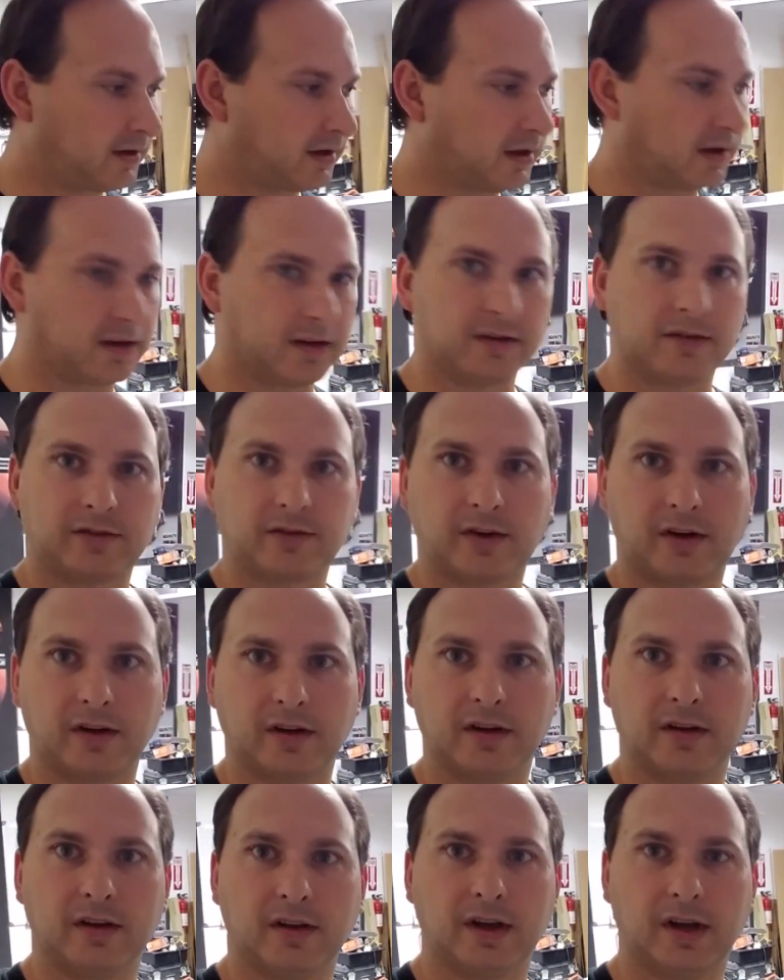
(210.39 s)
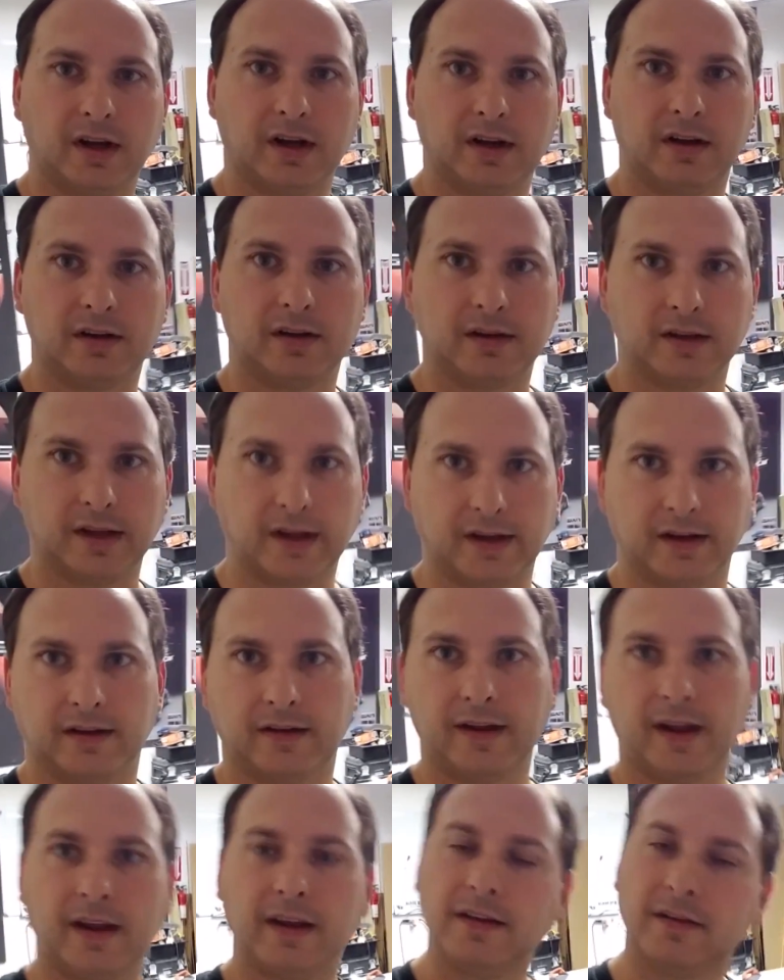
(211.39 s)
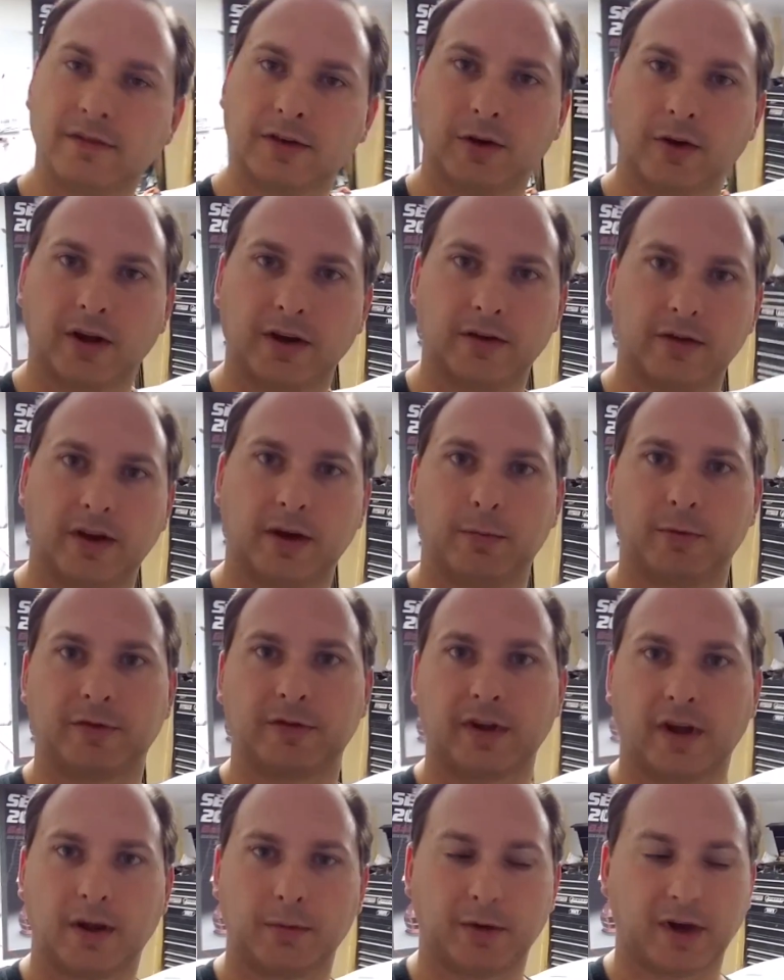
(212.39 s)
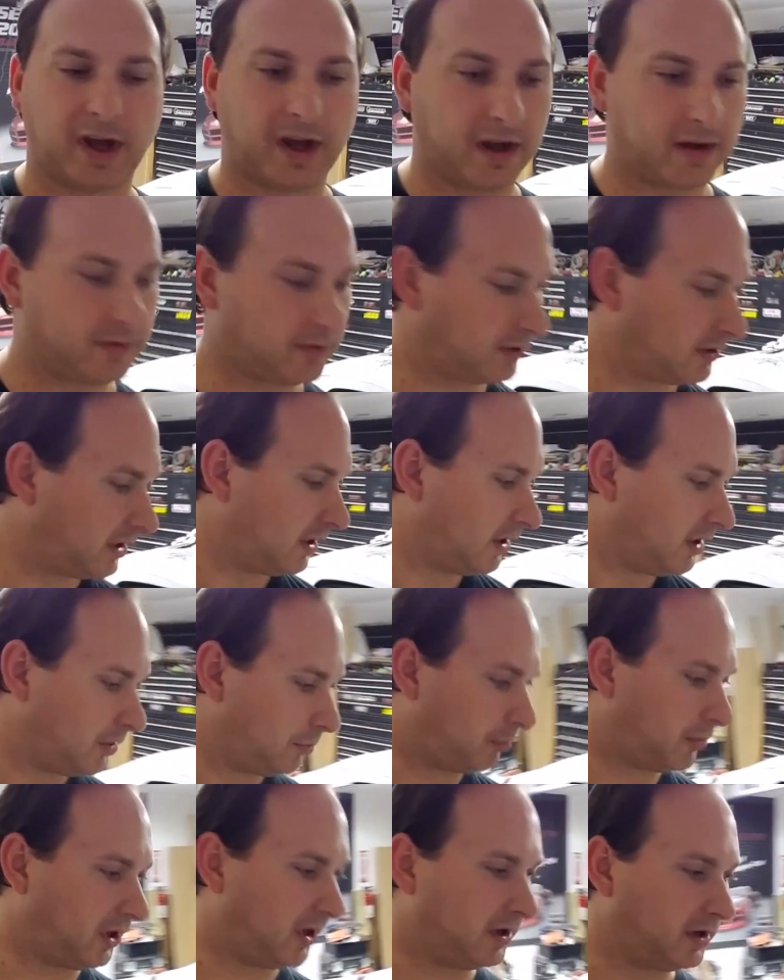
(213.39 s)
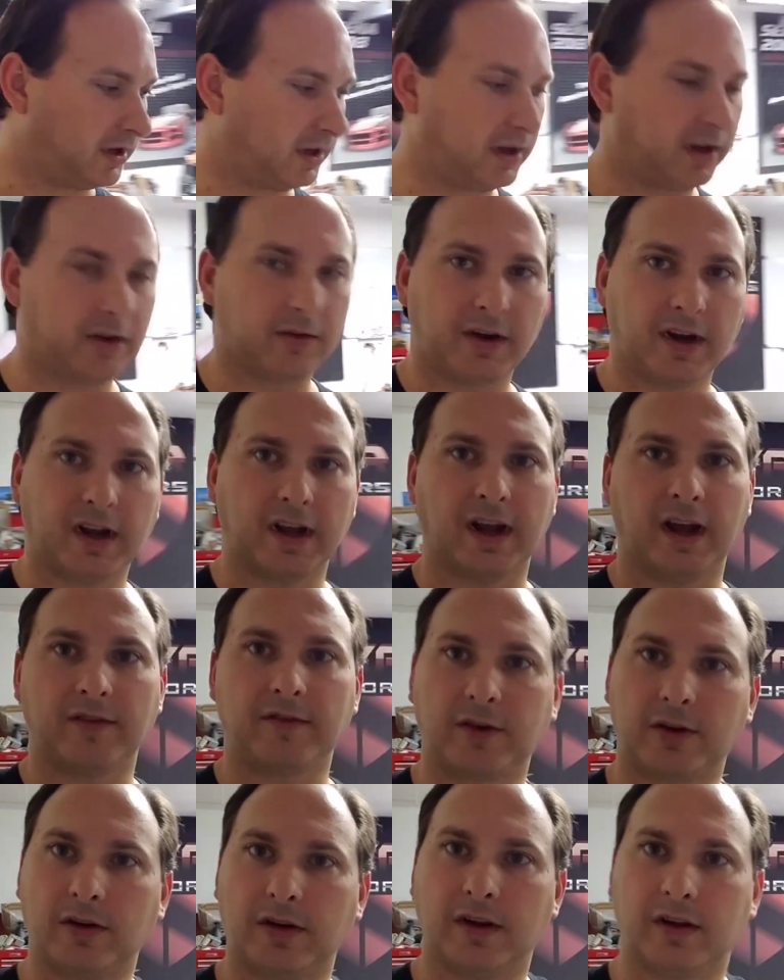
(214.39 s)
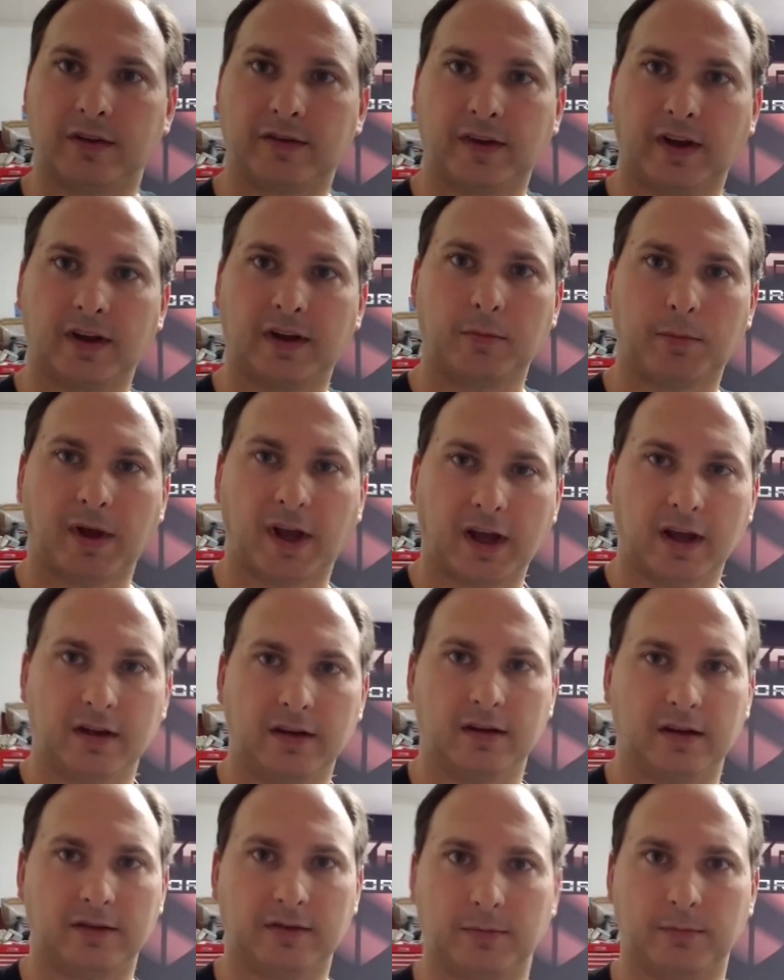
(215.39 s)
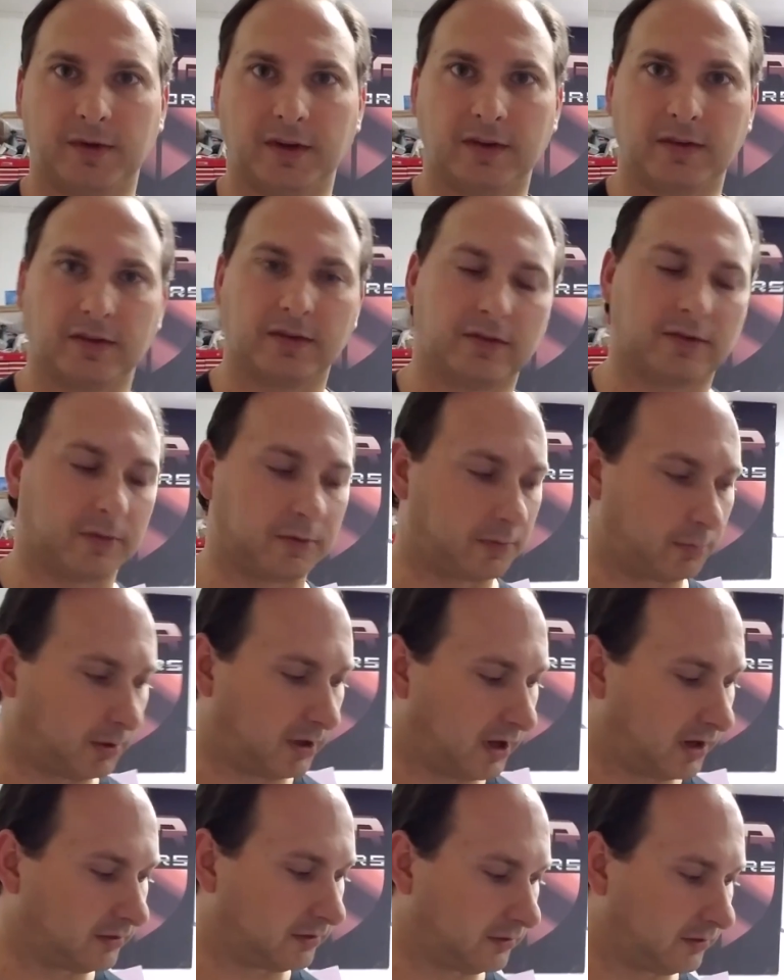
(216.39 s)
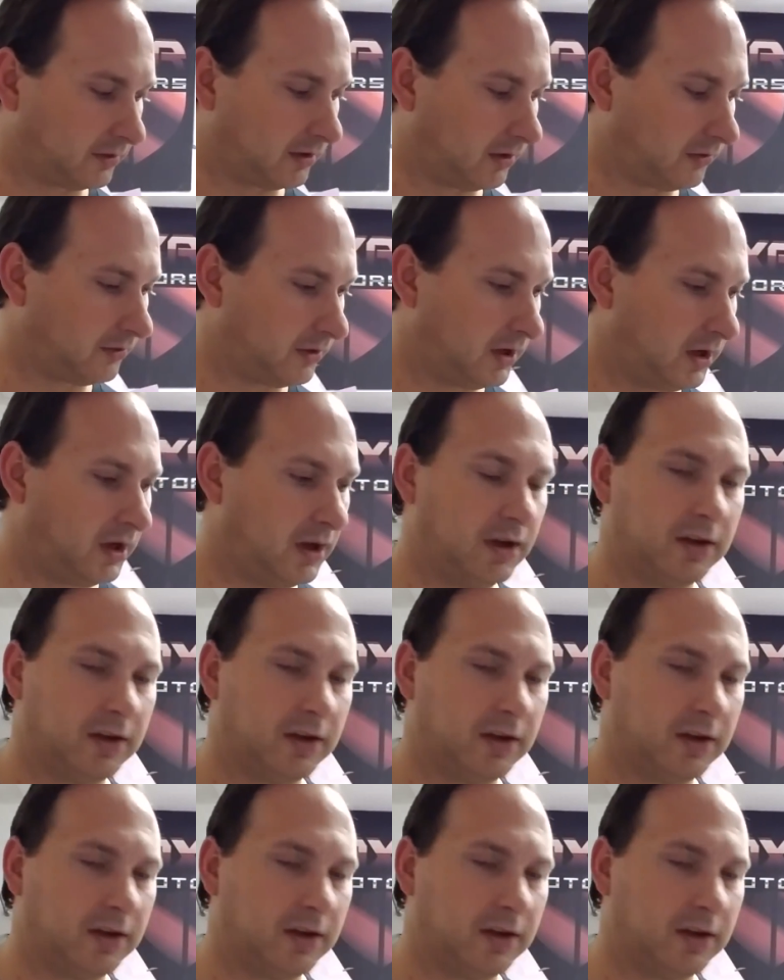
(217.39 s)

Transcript: Kind of getting started late in the day, so I don't know how much time I have, but at any rate I have to go get a sanding pad and some discs and some supplies and stuff.